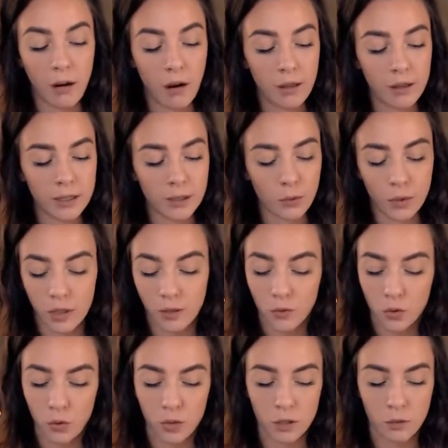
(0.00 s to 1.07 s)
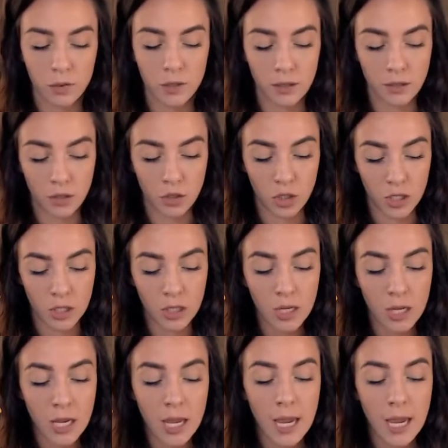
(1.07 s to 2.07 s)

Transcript: on this Queen of Swords position